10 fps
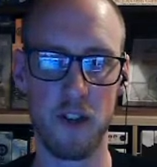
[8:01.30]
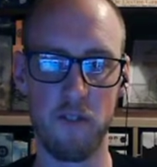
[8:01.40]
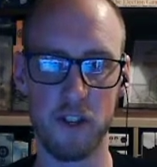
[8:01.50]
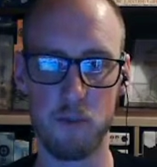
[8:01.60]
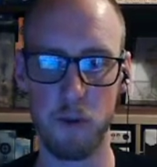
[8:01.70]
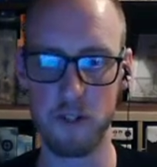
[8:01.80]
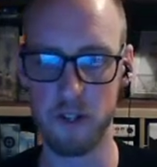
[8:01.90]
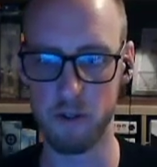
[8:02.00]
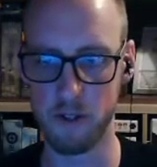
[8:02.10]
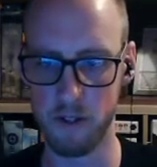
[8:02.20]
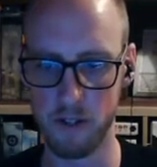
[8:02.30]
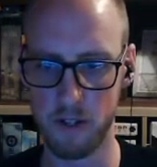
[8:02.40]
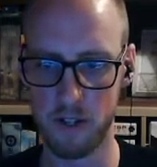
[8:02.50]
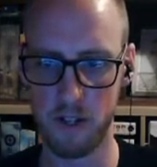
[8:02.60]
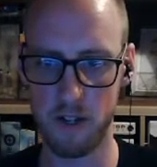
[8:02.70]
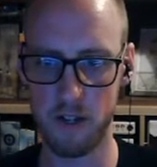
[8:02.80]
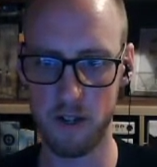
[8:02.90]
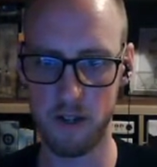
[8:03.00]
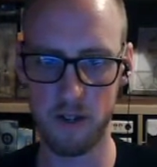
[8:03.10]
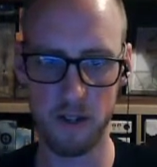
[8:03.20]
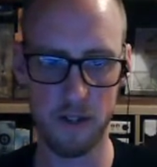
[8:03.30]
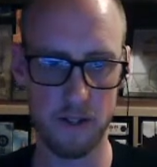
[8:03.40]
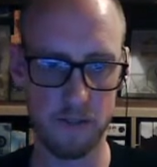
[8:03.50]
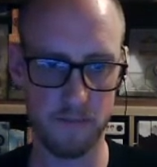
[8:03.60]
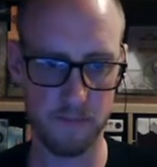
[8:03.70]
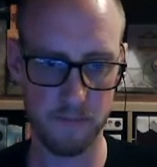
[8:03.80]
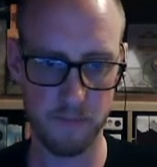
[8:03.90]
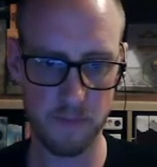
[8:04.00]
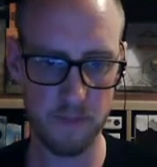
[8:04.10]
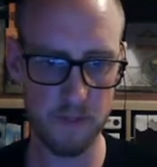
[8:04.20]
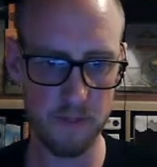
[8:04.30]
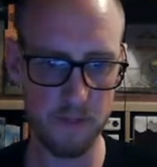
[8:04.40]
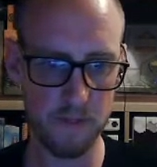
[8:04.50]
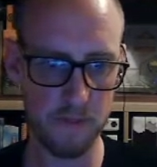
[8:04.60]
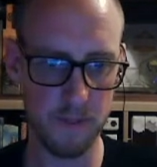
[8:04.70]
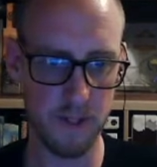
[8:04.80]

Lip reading: what was the coal? Does that need to be given to?